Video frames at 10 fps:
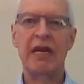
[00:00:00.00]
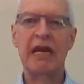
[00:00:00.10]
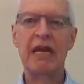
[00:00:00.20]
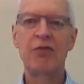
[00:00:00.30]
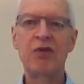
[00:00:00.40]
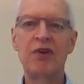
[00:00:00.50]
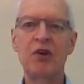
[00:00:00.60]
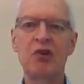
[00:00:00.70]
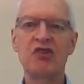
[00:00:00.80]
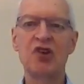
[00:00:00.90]
If we
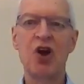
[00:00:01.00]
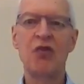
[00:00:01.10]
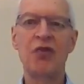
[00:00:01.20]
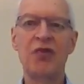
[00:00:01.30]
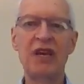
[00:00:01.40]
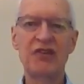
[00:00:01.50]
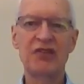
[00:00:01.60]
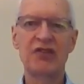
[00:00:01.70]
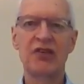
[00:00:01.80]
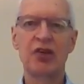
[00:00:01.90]
focus on
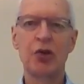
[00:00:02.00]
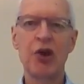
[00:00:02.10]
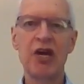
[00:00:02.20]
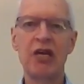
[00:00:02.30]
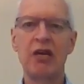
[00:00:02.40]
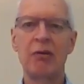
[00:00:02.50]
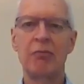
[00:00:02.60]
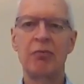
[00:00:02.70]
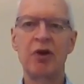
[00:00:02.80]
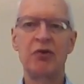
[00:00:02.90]
this grey
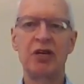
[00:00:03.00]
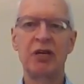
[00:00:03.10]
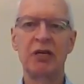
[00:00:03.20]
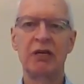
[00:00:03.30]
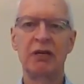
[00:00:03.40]
promoter,